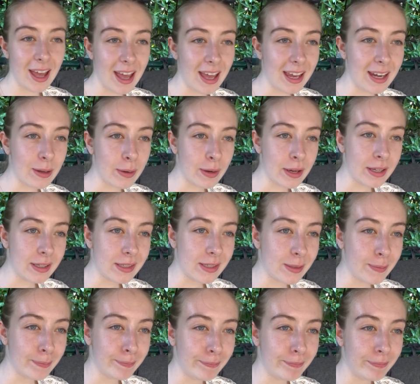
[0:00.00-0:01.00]

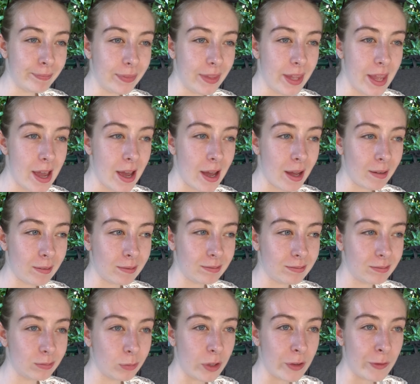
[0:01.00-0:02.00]
Anyways, yeah,
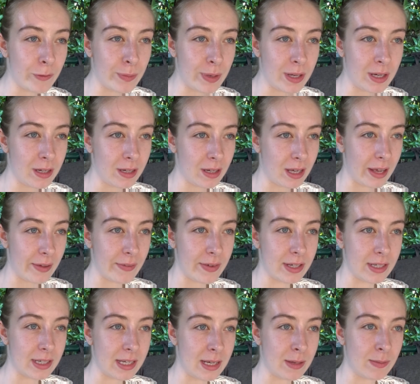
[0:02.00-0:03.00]
we've been
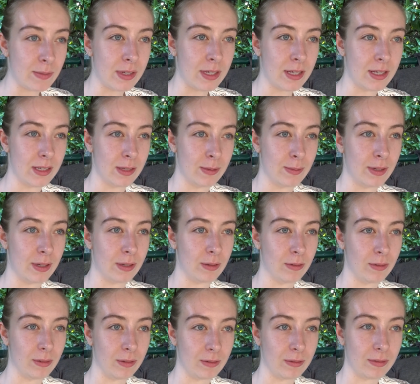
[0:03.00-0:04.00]
having DMCs about